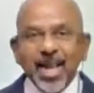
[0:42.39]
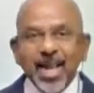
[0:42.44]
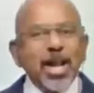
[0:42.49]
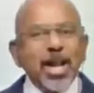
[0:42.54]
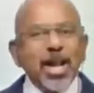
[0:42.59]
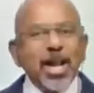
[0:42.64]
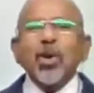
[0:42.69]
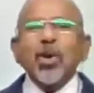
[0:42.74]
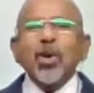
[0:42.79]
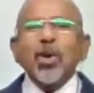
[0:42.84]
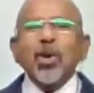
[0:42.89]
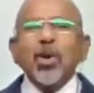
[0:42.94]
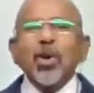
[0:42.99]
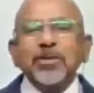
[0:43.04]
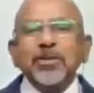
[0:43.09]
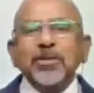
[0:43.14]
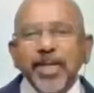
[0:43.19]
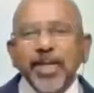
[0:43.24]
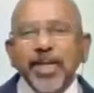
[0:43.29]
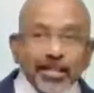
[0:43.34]
Don't just
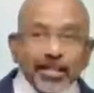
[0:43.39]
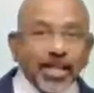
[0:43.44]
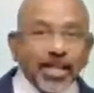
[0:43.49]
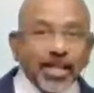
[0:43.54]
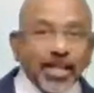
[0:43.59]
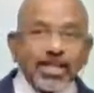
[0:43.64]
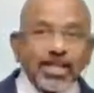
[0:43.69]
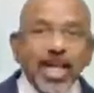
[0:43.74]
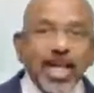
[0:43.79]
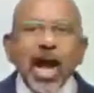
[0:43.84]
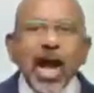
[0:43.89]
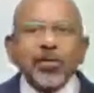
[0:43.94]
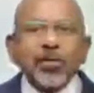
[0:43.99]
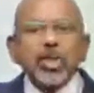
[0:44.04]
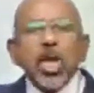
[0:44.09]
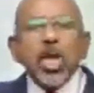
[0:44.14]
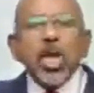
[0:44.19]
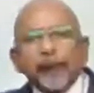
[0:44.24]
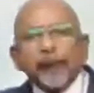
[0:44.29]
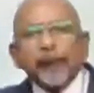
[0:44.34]
finish the last. I was
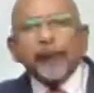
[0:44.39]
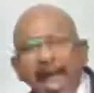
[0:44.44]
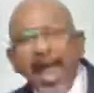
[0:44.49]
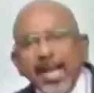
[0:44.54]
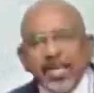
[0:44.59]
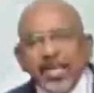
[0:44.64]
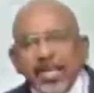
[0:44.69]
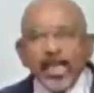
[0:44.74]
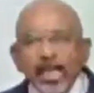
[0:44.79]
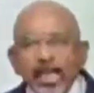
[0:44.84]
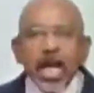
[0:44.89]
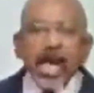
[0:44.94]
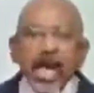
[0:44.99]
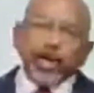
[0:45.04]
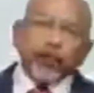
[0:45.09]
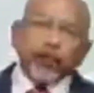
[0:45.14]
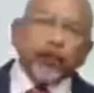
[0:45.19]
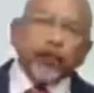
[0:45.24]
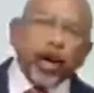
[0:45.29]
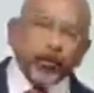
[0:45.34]
standing and
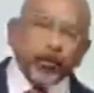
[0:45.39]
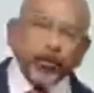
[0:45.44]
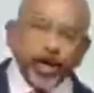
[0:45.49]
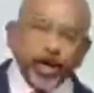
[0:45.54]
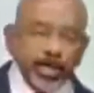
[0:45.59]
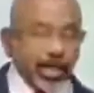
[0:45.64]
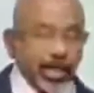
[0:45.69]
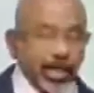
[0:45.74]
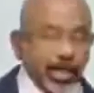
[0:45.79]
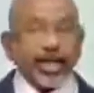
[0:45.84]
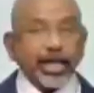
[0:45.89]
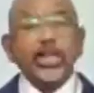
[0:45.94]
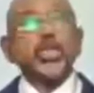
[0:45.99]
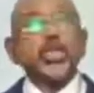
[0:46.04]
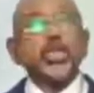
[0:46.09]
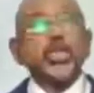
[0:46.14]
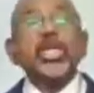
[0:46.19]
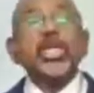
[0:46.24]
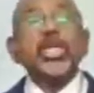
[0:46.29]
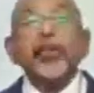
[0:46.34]
suffering like a
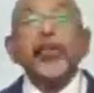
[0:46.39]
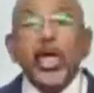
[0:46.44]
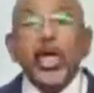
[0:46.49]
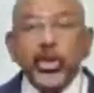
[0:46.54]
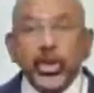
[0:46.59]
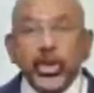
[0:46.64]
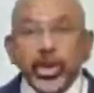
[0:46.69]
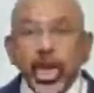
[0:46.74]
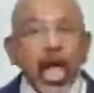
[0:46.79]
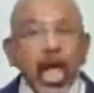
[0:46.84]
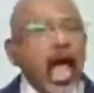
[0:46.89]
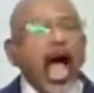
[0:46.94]
steam engine.